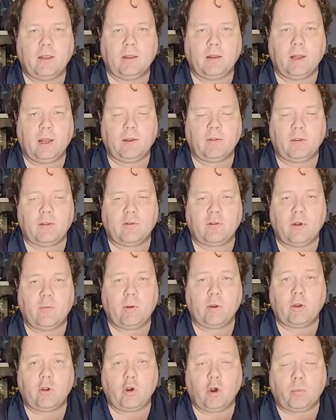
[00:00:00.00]
Let us know
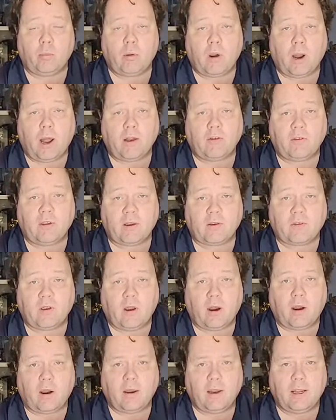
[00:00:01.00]
what your projects
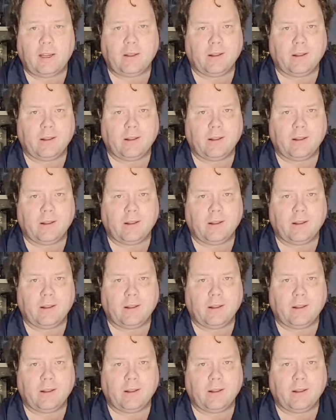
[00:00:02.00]
are.